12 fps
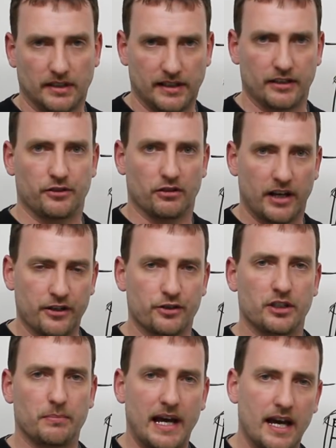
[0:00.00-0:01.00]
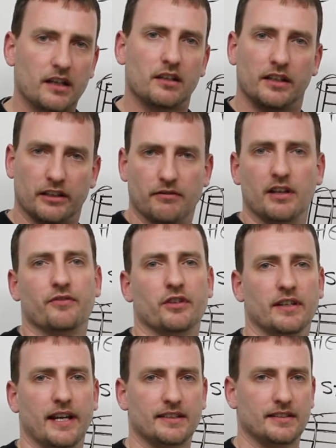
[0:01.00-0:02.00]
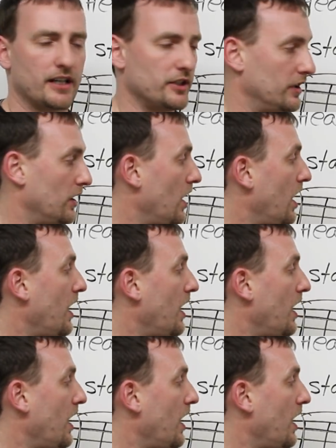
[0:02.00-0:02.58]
Get your energy back, get ready for the next section.